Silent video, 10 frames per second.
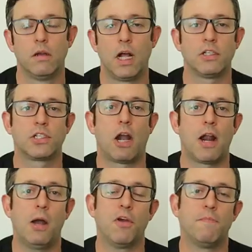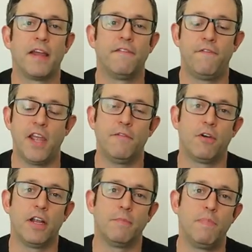I'll start out with my
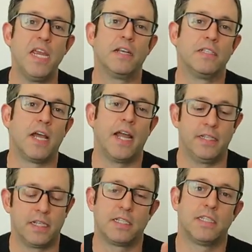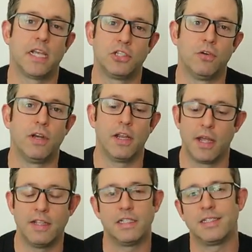favorite Peak Designs accessory,
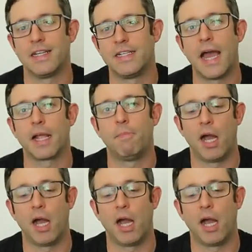and this is the tech